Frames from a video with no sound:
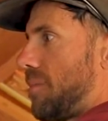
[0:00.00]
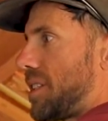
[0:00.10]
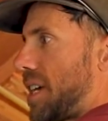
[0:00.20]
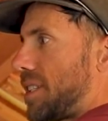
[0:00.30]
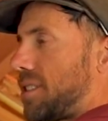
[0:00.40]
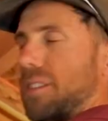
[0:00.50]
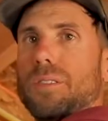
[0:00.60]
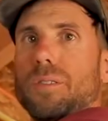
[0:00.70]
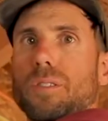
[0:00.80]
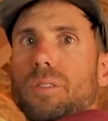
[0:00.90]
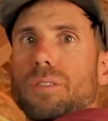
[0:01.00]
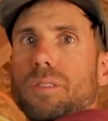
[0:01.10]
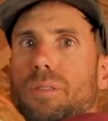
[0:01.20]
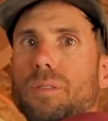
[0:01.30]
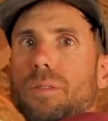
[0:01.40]
attach the neutral
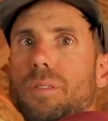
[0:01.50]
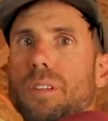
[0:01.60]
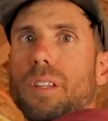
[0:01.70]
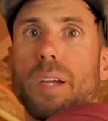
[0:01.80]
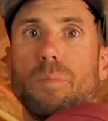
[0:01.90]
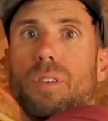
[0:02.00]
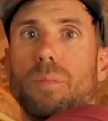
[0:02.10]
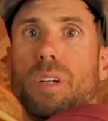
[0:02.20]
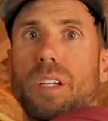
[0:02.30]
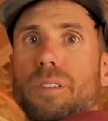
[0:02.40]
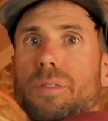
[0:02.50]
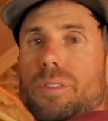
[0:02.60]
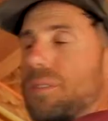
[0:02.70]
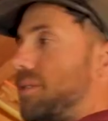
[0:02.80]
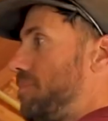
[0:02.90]
to the light bulb
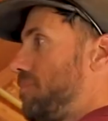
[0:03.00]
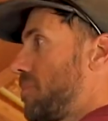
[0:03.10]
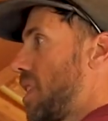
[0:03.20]
neutral.